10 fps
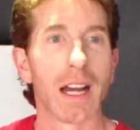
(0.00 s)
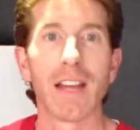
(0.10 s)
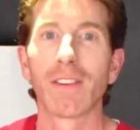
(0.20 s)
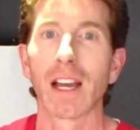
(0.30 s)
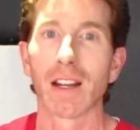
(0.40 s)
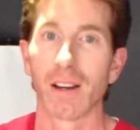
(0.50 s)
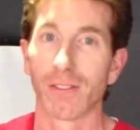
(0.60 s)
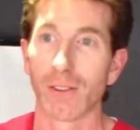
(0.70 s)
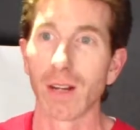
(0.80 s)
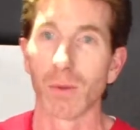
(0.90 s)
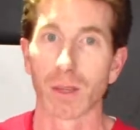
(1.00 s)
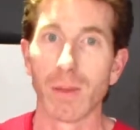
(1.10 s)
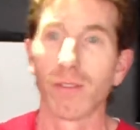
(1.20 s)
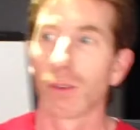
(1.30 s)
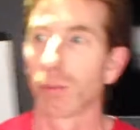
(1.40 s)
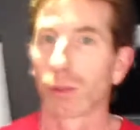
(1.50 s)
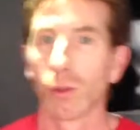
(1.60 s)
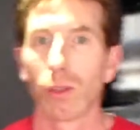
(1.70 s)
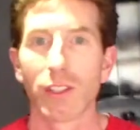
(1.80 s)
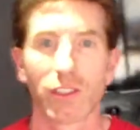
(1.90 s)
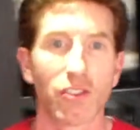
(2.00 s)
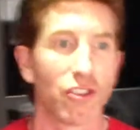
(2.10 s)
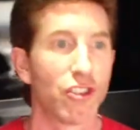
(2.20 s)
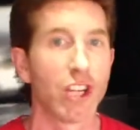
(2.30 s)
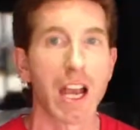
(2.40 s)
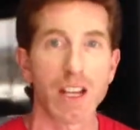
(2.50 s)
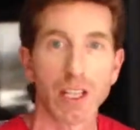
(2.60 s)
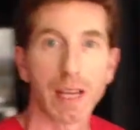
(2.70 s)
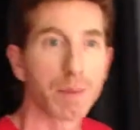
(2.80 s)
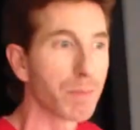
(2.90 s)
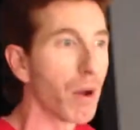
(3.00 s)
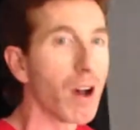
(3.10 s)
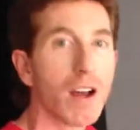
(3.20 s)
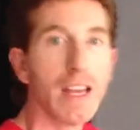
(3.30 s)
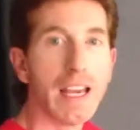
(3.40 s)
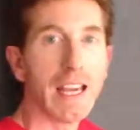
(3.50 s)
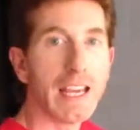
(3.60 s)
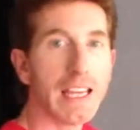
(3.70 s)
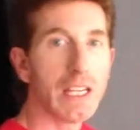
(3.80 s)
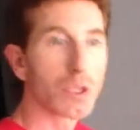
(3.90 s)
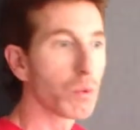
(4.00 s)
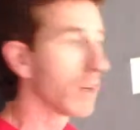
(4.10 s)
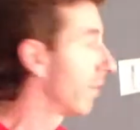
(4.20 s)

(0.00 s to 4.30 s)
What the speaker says: I've got a friend with me from school. This is Josh Amsbaugh. He is one